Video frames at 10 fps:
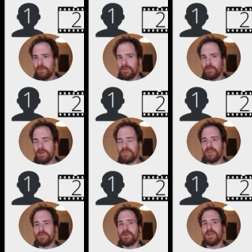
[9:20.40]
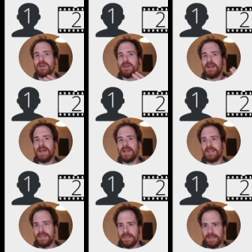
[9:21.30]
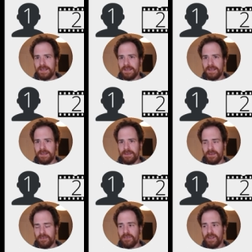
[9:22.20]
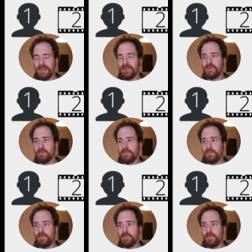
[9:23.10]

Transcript: which means that we are adding the chain,